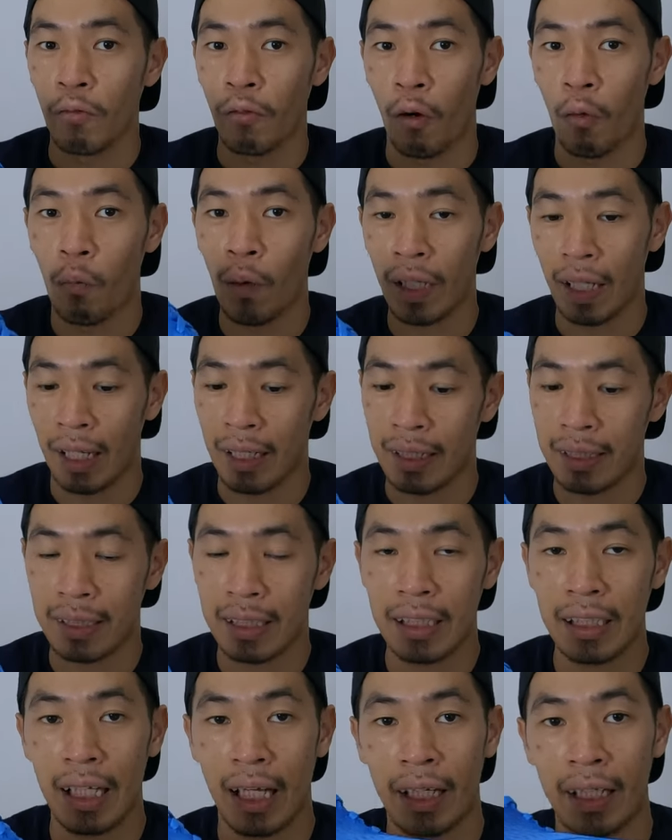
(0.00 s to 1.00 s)
From what I
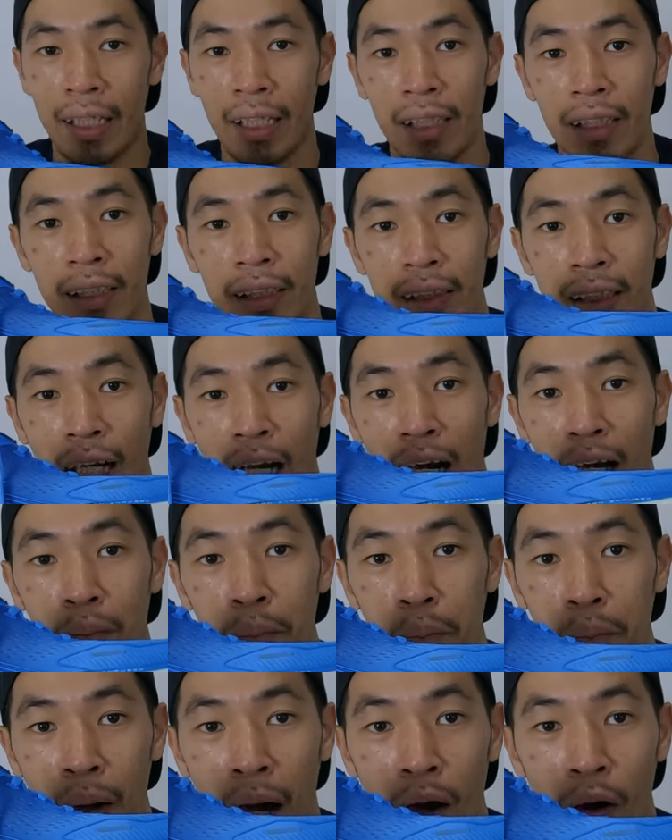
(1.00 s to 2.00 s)
see at here, the
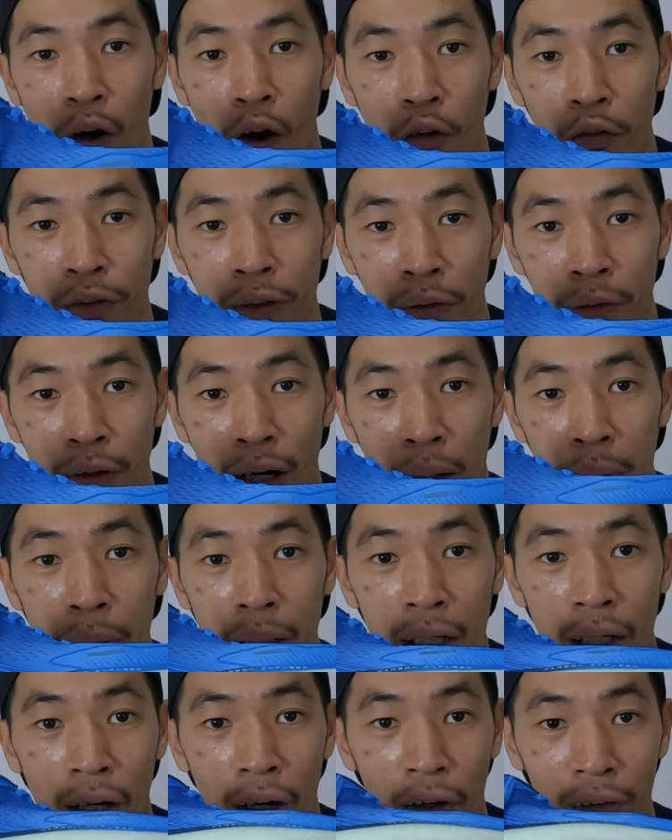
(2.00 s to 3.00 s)
amount of the rubber
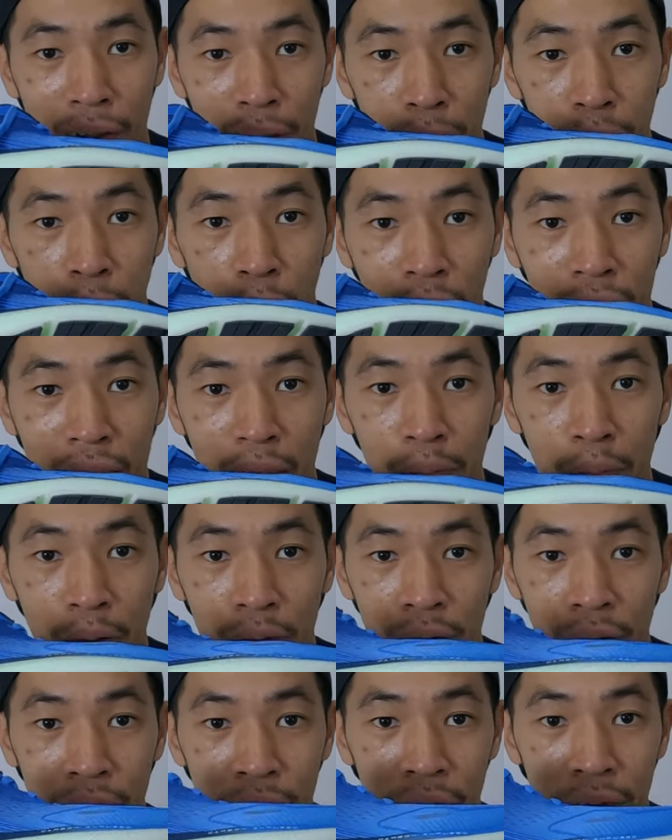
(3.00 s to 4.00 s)
on the bottom
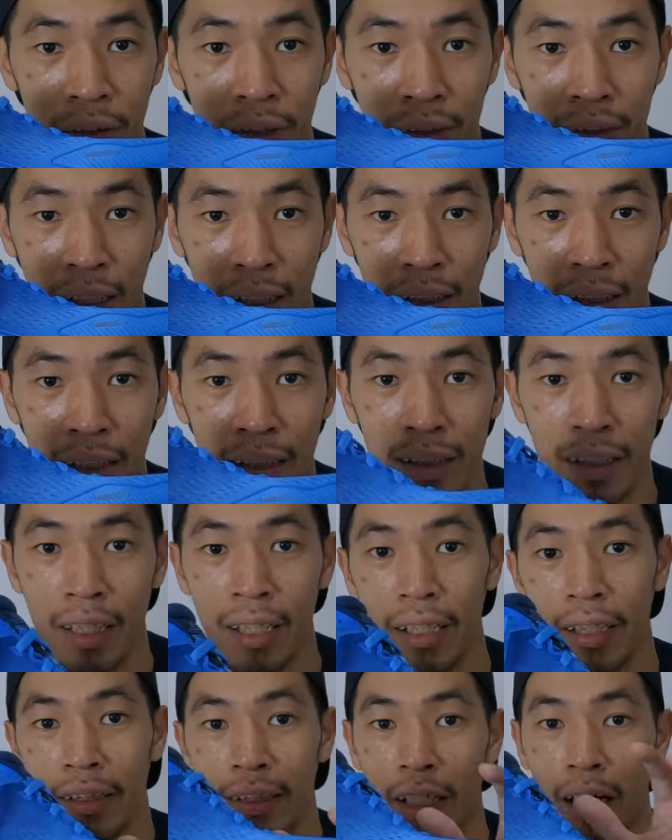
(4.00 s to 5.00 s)
of the shoe, the thickness,
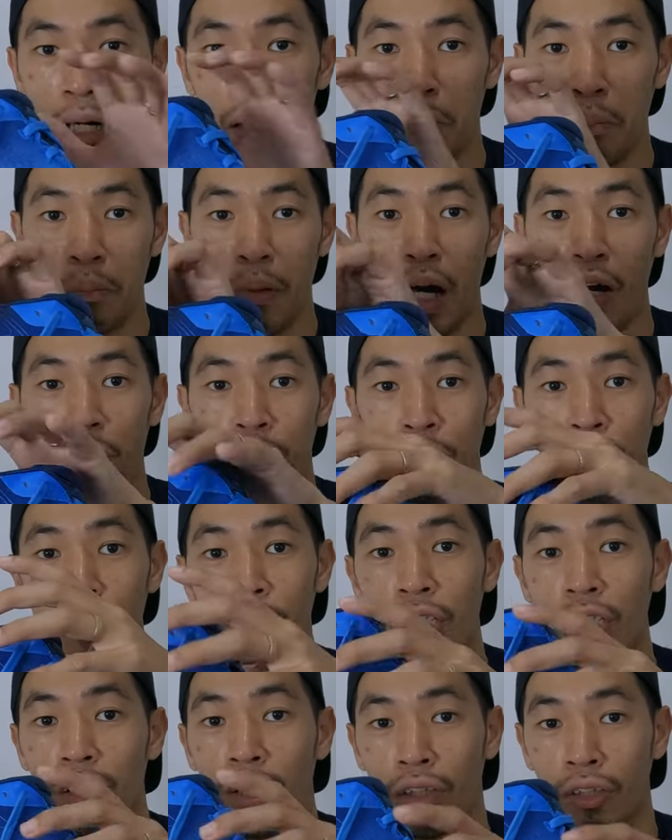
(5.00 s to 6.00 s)
the amount of
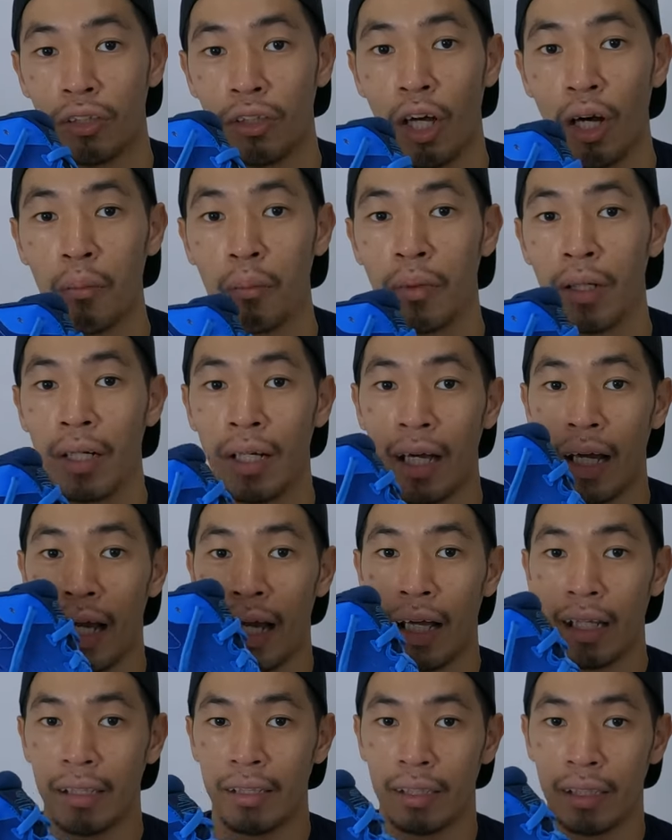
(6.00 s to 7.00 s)
cushion on top,
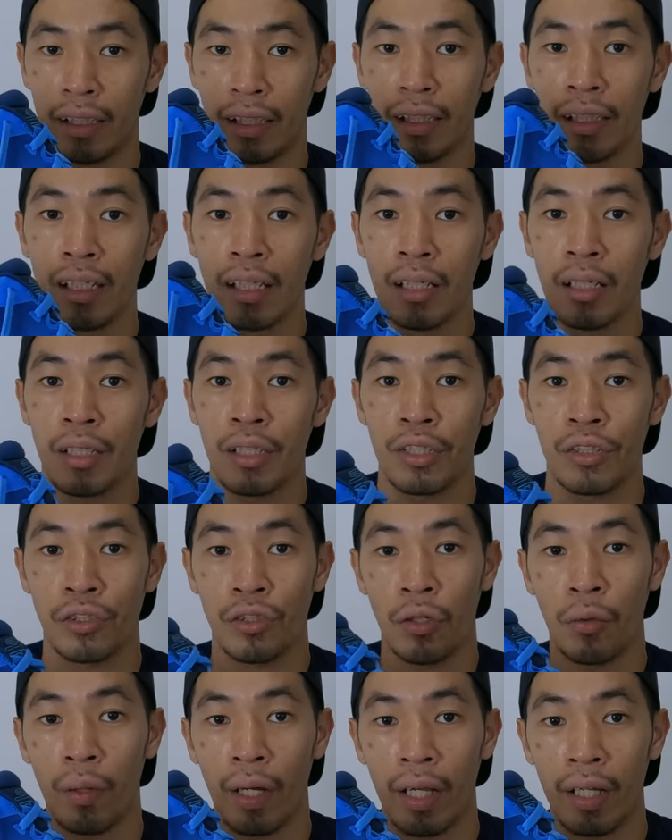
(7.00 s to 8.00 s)
and the
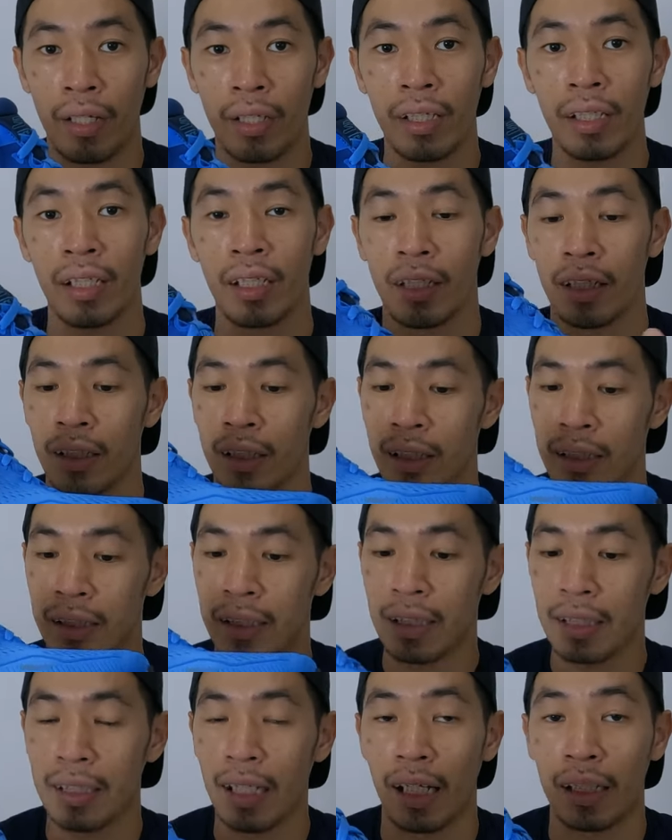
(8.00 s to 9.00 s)
sole area,
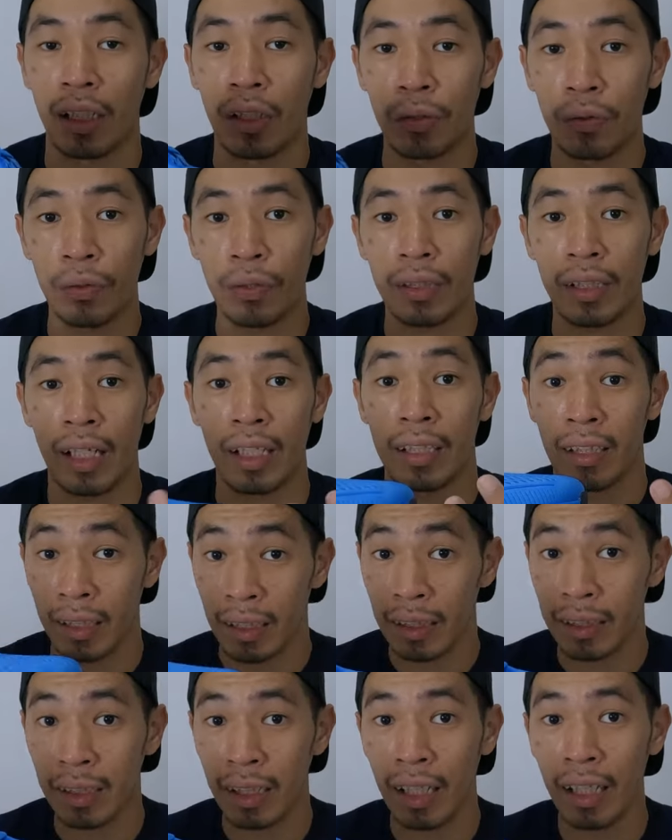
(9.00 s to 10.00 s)
seems like the shoes can
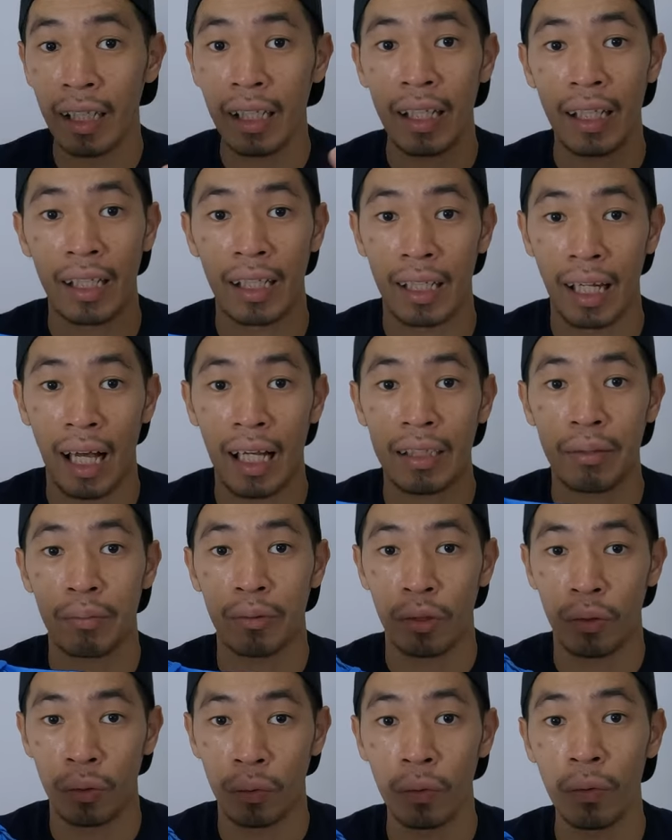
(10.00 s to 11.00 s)
easily
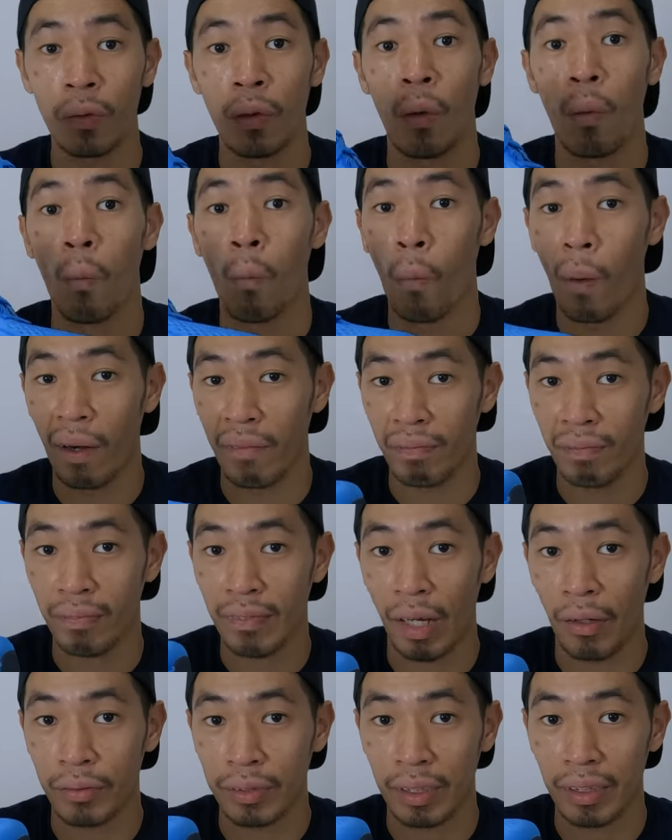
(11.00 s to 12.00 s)
last to
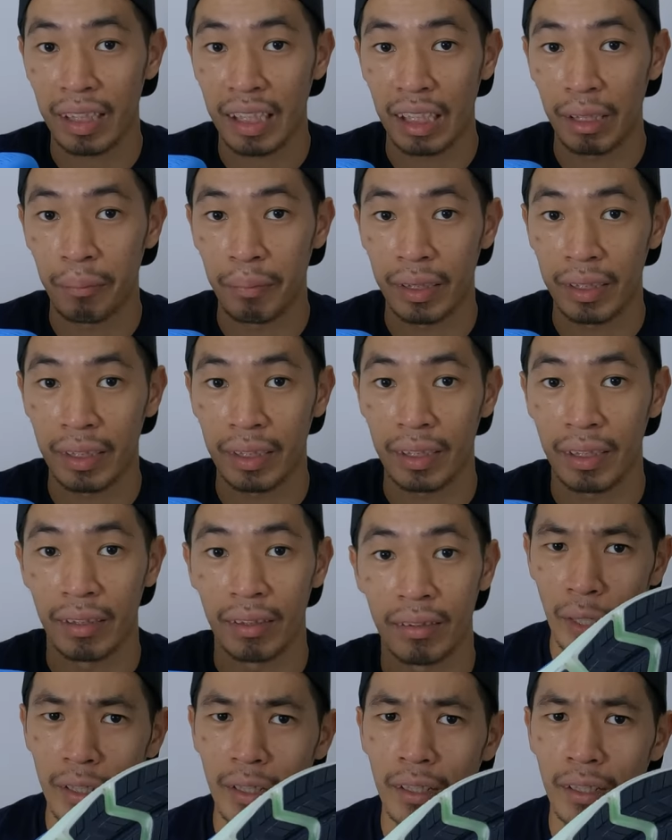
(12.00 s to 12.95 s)
1000 km.